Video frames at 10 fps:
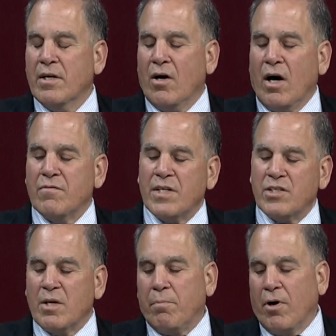
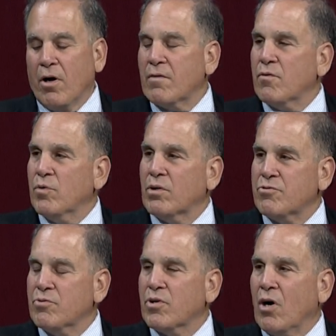offsets a part of the real
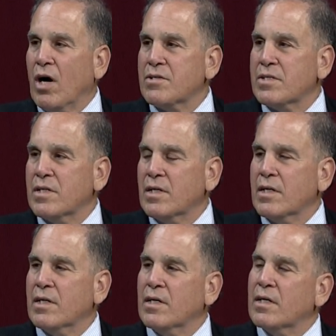true cost
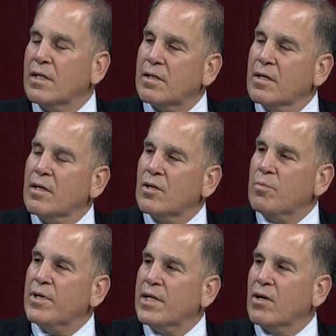at a
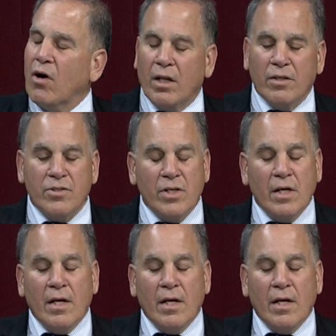community college.